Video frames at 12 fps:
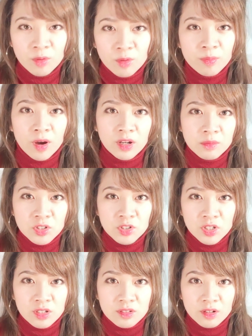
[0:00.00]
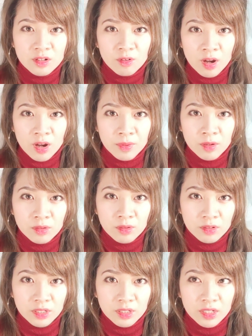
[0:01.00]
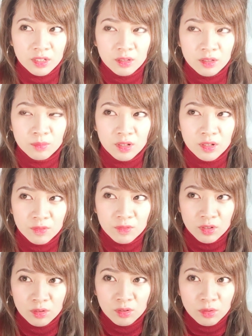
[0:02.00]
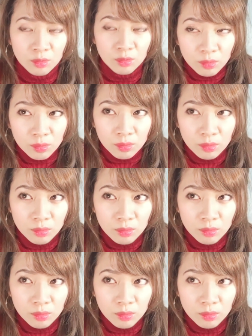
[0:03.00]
body machine is gonna crap out early. But if you